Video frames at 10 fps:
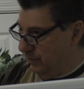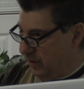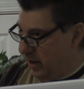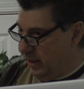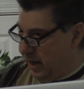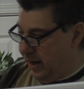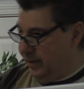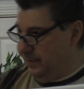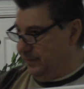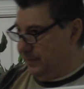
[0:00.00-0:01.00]
of
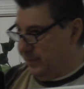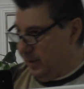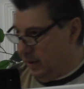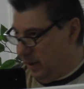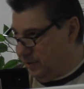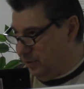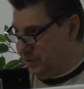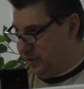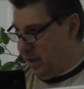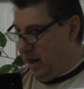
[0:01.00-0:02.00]
AA and
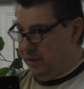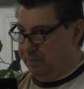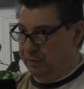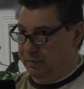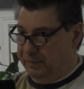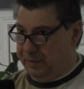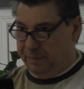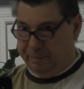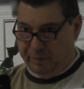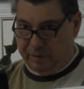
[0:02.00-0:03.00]
use a
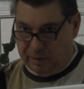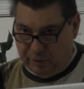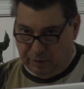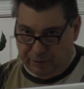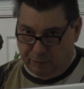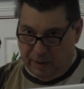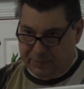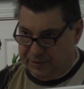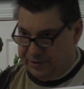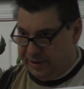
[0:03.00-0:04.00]
non-approved book called
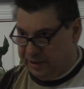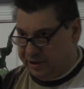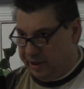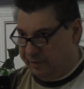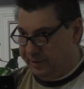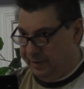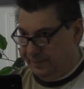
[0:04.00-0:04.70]
Webster's Dictionary.